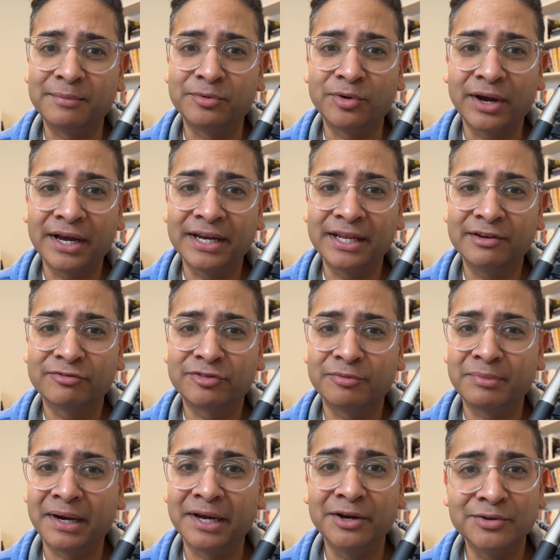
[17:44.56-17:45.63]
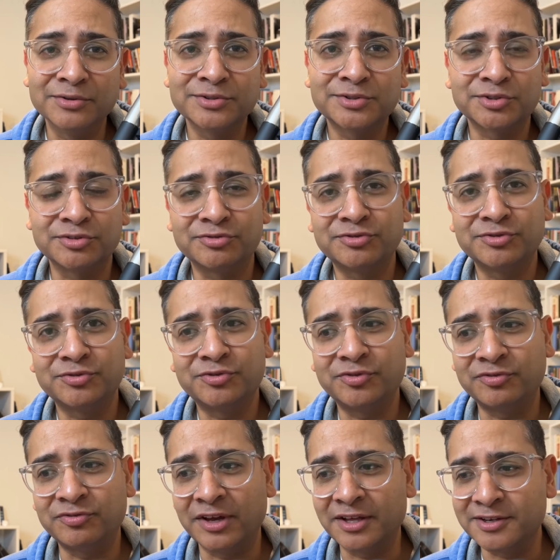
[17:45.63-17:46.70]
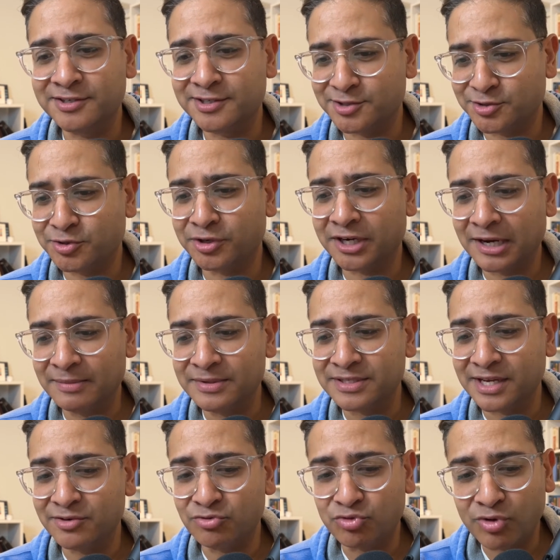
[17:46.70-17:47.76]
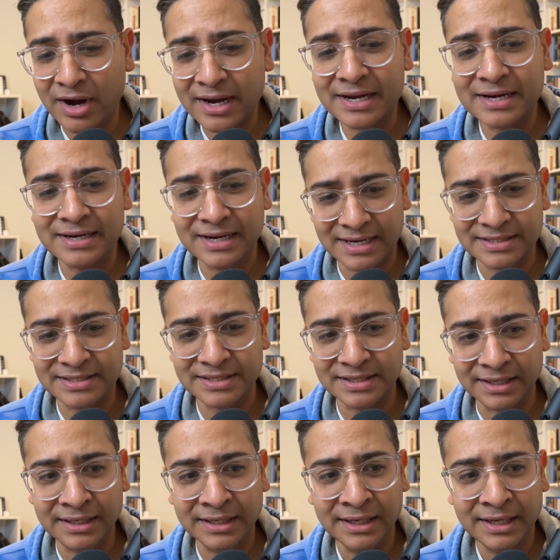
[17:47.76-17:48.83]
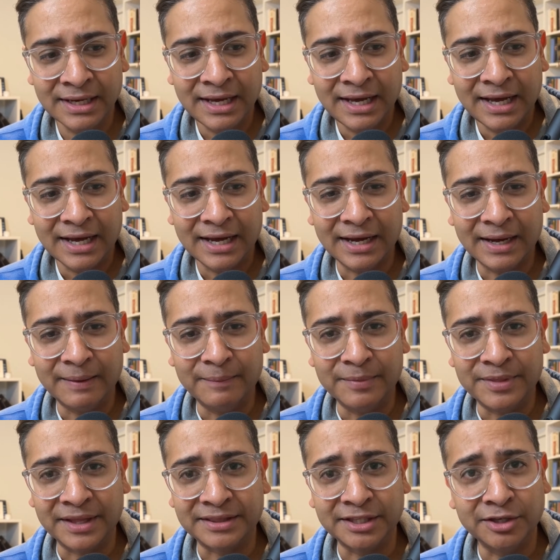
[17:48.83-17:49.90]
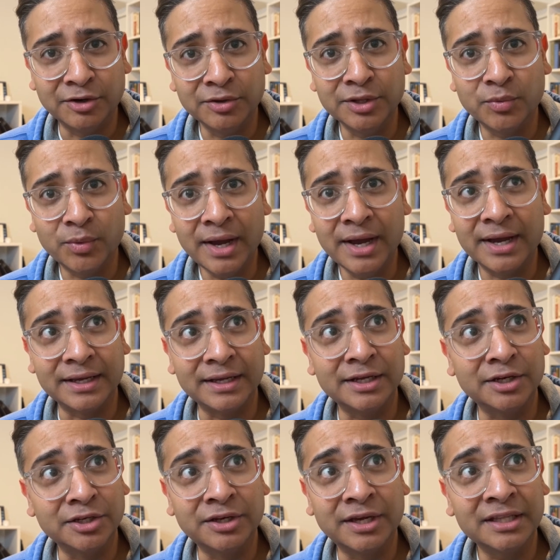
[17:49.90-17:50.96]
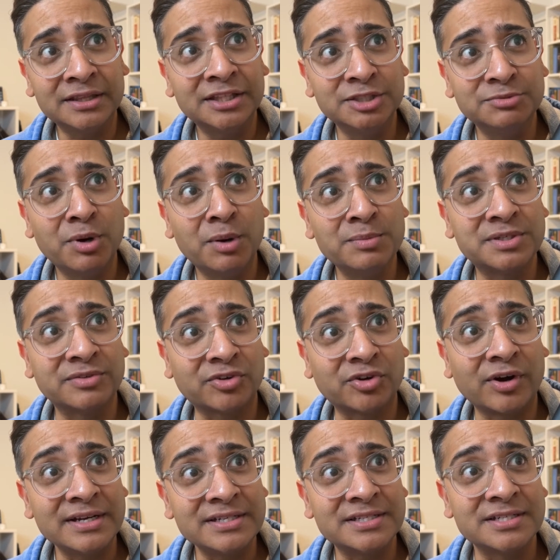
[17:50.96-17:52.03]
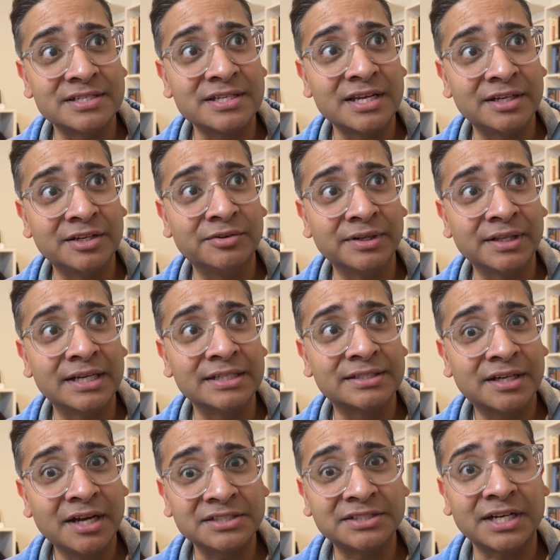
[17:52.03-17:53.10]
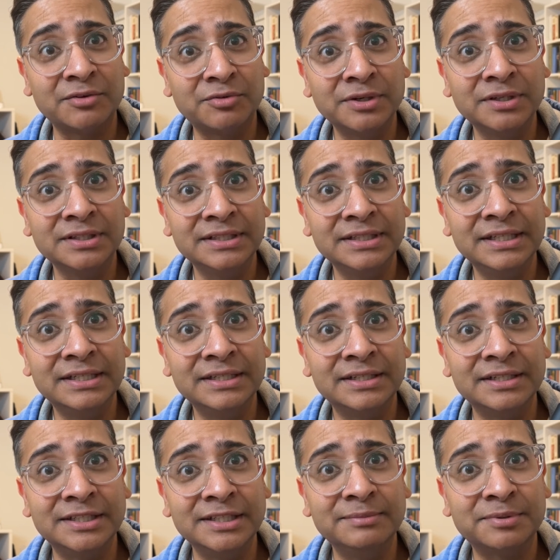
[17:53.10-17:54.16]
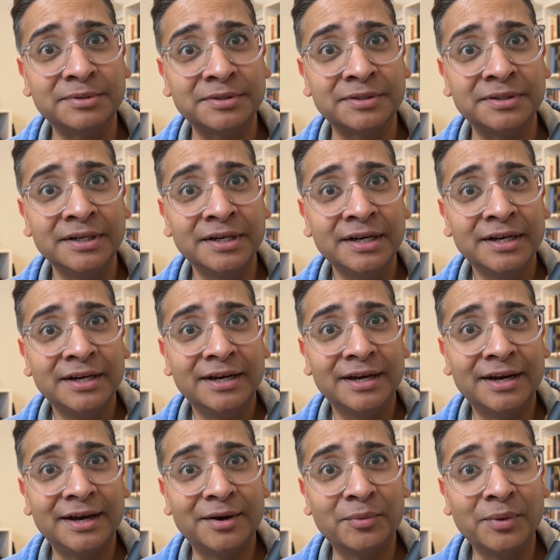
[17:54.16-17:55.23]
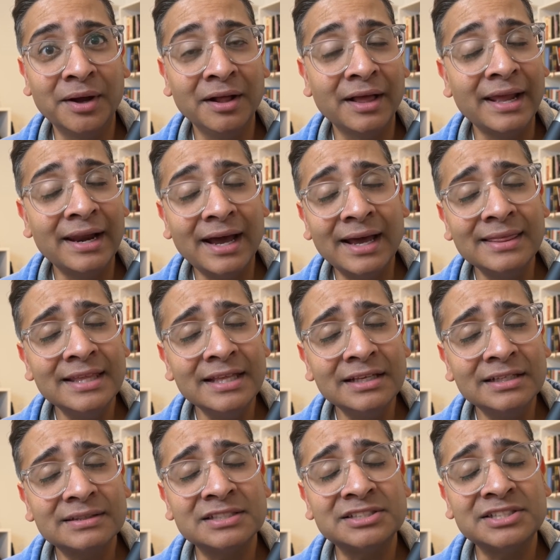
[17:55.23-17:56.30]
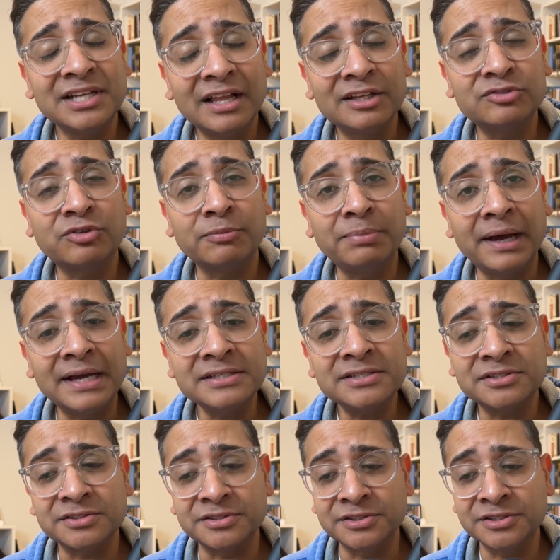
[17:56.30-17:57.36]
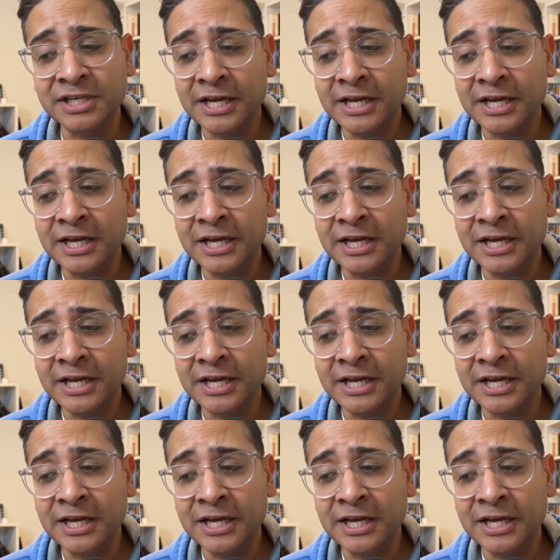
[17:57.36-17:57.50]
writing from my own sort of failures and shortcomings and recognizing that the only way, you hit these moments of crisis and you realize, gosh, I really needed a deeper well. And I think the challenge for pastors